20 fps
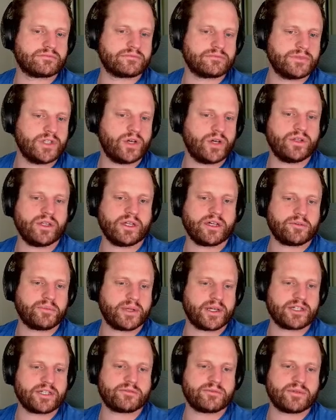no legal
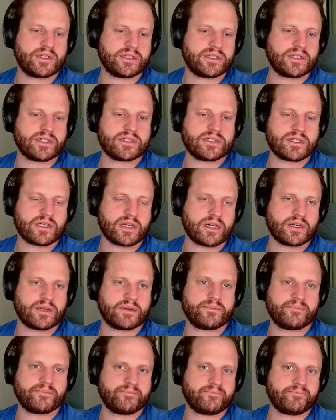placement at this time.